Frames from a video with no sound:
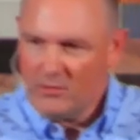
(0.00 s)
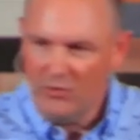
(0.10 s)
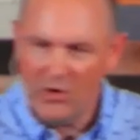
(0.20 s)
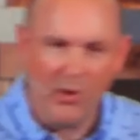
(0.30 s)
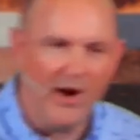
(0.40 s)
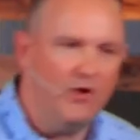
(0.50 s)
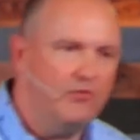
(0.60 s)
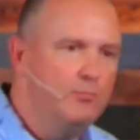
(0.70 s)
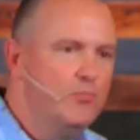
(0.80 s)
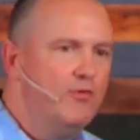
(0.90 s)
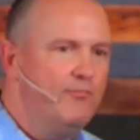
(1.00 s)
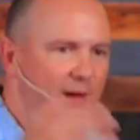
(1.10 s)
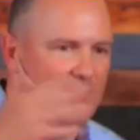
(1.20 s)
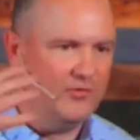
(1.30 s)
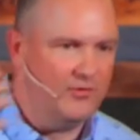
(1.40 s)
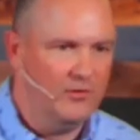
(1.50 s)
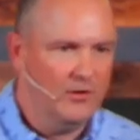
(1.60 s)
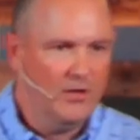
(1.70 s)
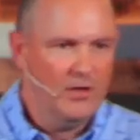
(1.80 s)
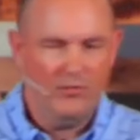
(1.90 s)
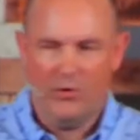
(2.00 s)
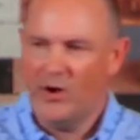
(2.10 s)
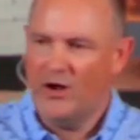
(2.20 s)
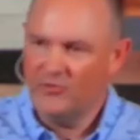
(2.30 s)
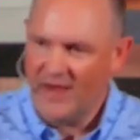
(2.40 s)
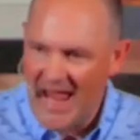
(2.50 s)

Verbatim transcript: requires movement, requires